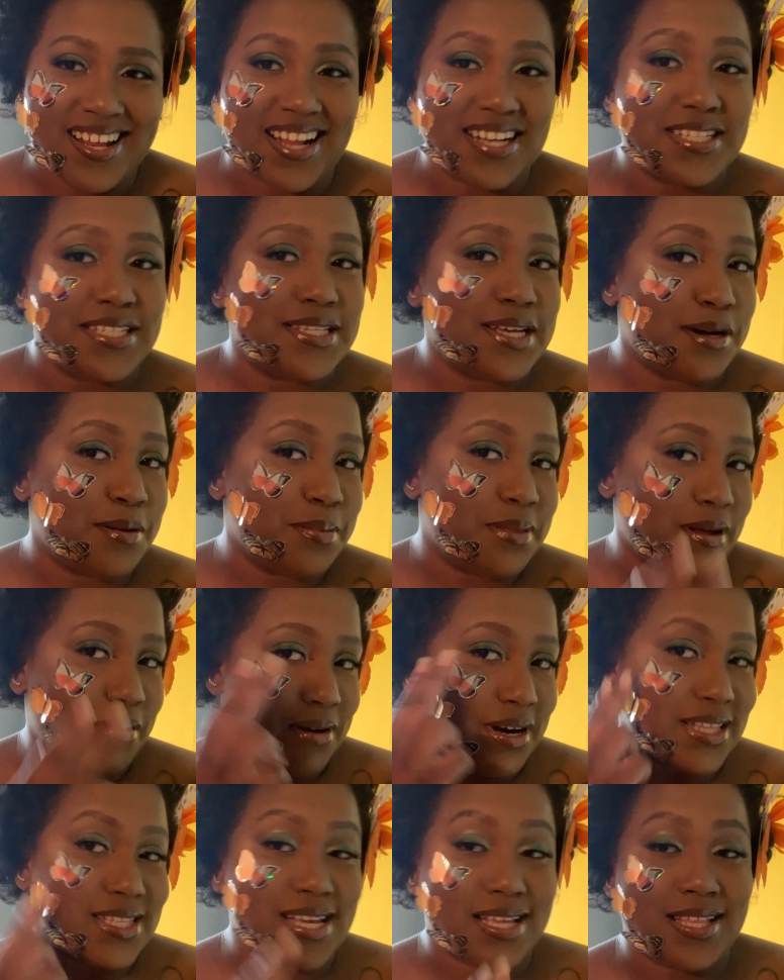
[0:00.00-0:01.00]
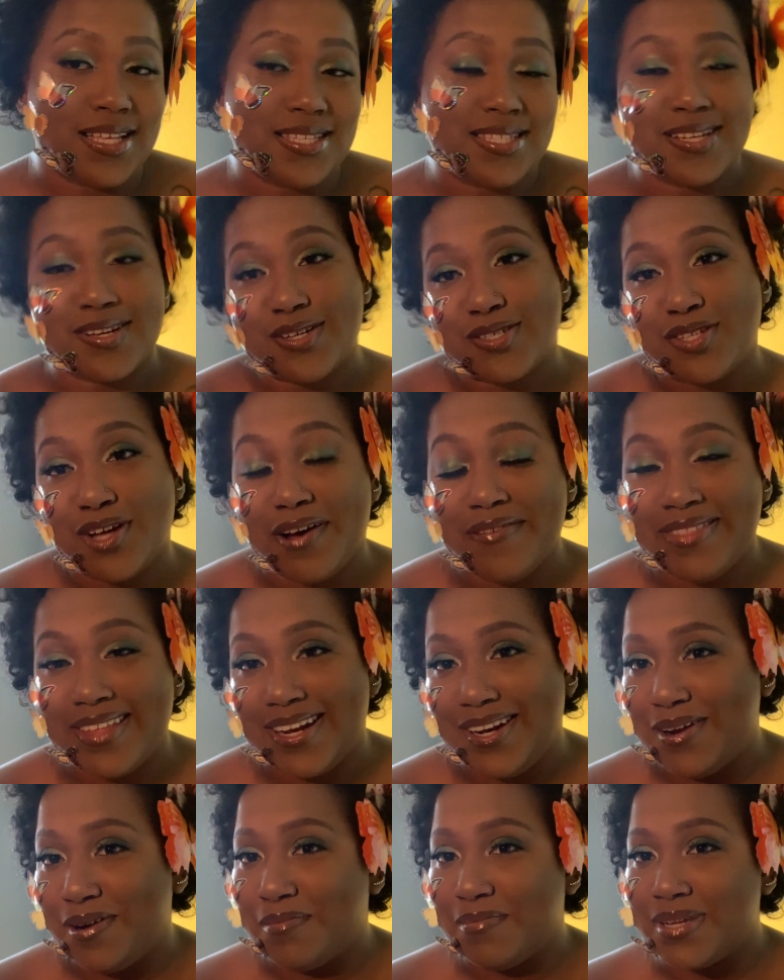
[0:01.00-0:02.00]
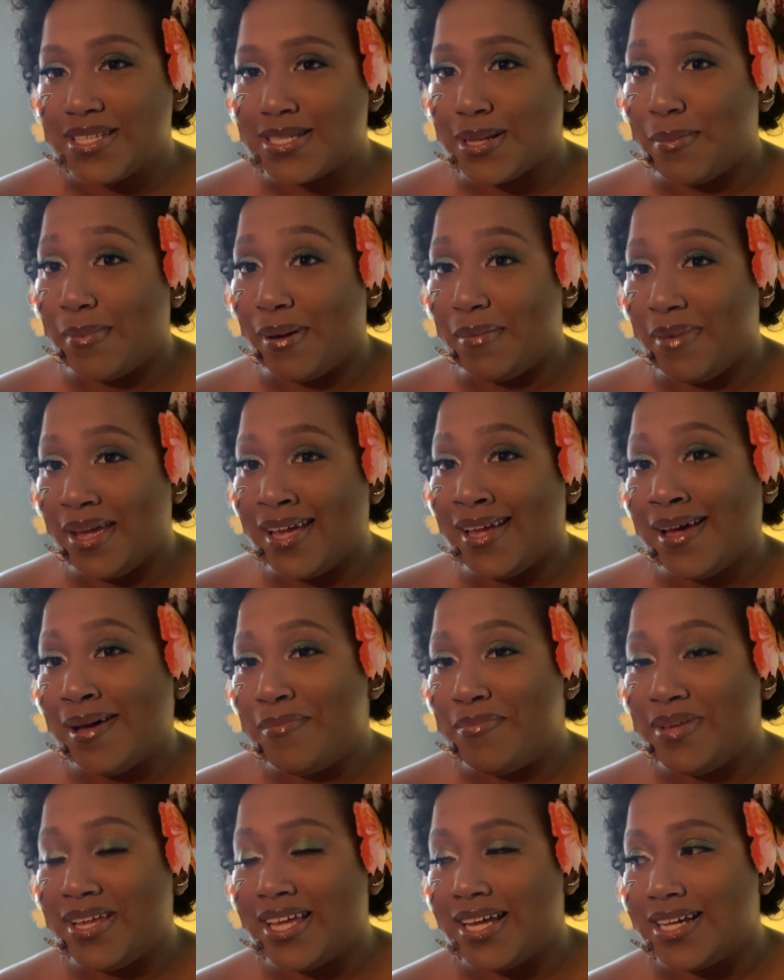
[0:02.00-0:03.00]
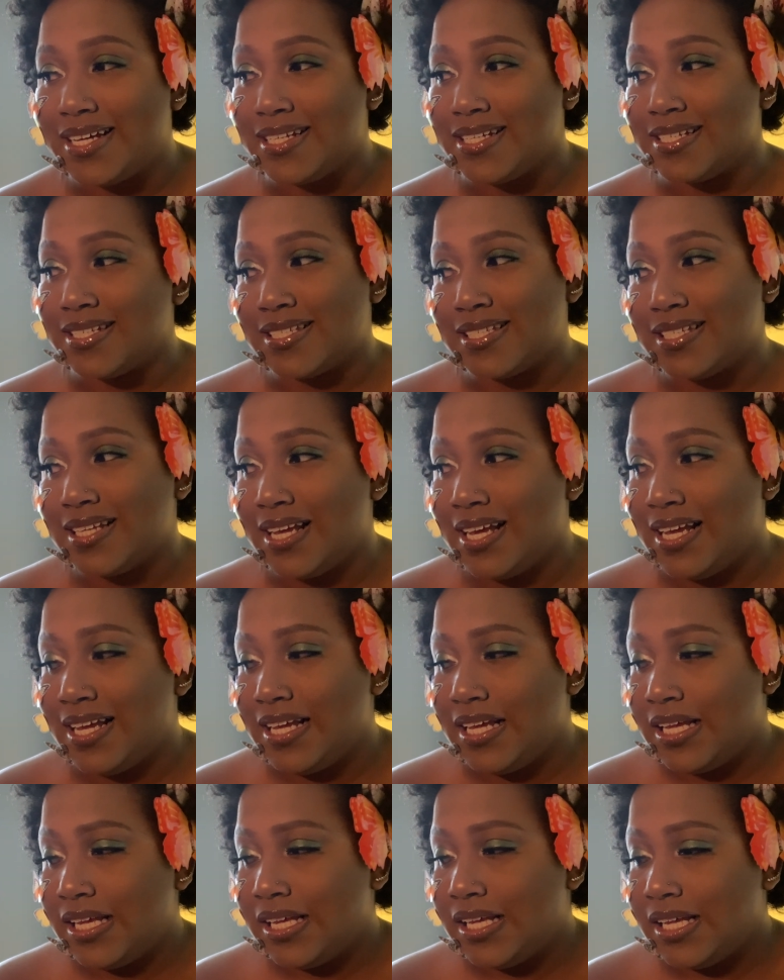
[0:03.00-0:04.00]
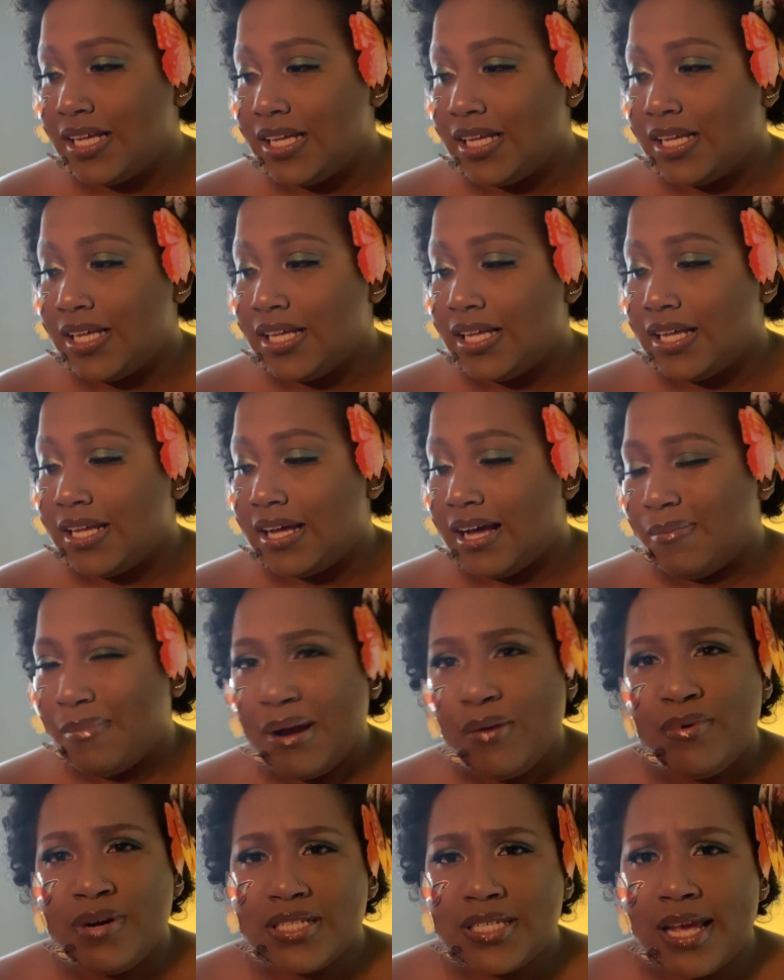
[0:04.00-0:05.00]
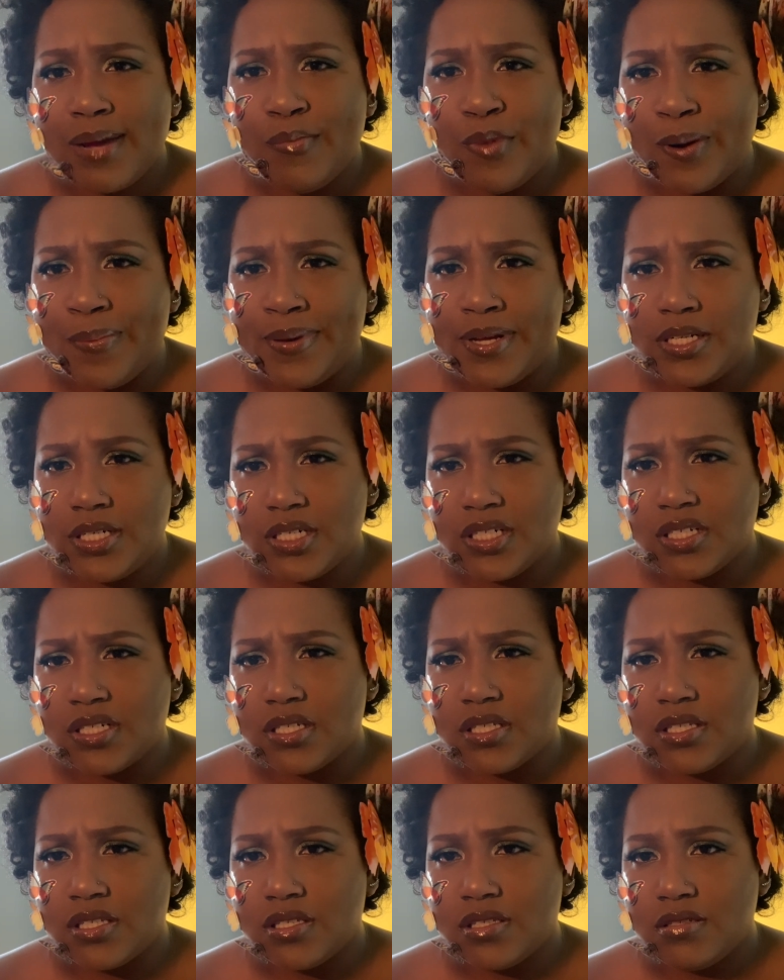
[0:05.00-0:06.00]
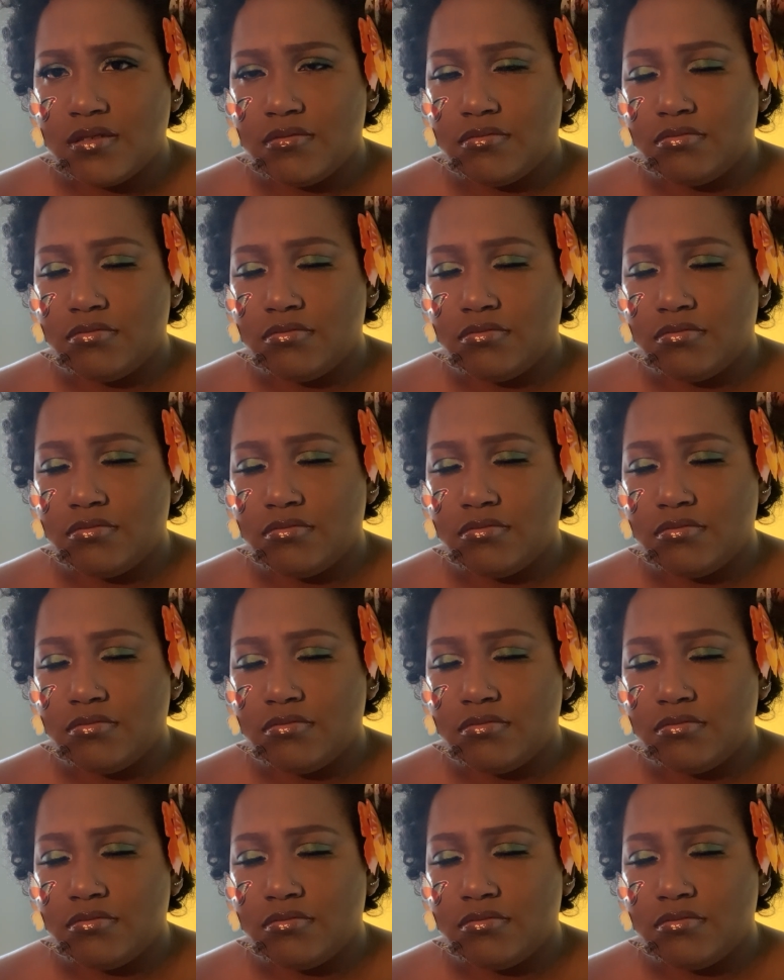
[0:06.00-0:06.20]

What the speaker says: I just hope that when I take these stickers off, they don't mess up my makeup, because I might want to take more pictures.